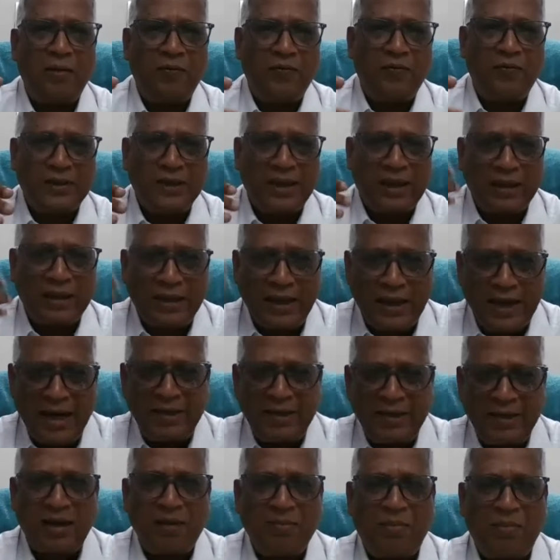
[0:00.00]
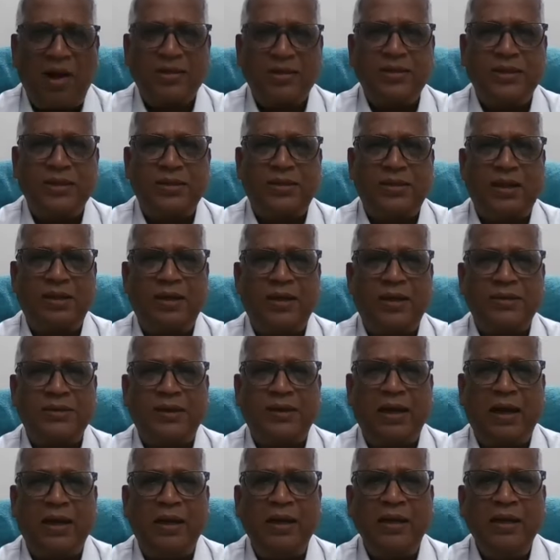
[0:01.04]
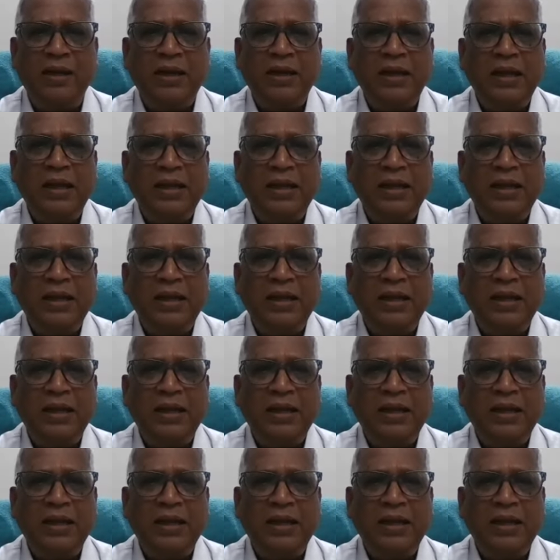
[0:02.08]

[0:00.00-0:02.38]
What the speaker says: with a greater Marxist understanding,